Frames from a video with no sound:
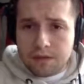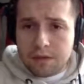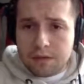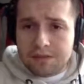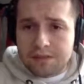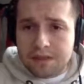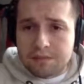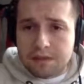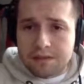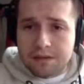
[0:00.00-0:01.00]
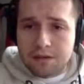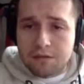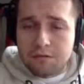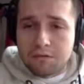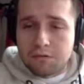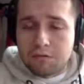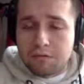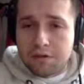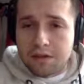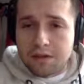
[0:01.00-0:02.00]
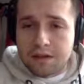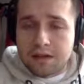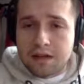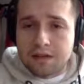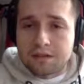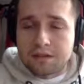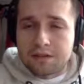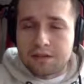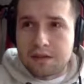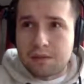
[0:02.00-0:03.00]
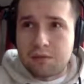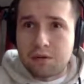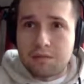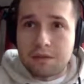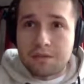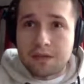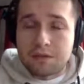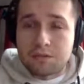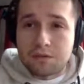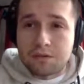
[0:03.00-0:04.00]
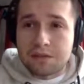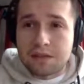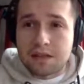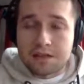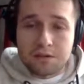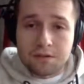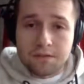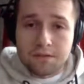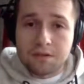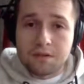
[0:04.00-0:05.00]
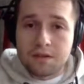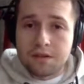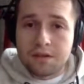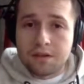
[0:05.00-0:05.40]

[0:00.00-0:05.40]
about six months ago we encountered a problem that was unsolvable